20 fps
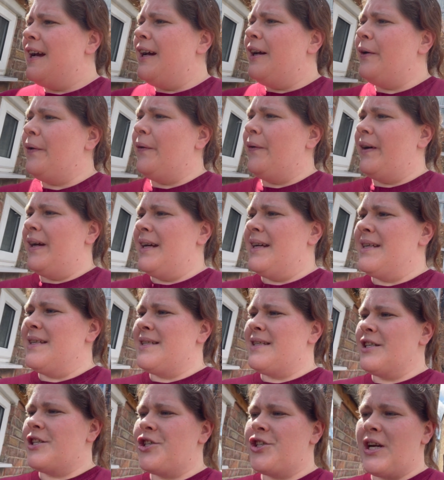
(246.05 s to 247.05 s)
who
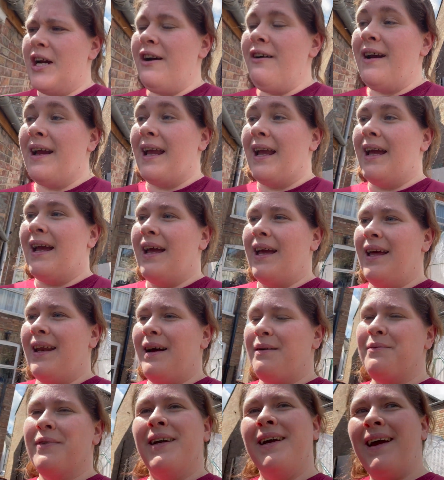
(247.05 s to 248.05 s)
is sharing it, and
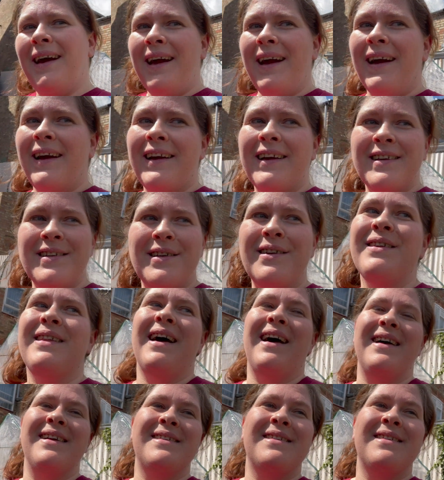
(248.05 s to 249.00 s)
I'm like, hey, I could do that.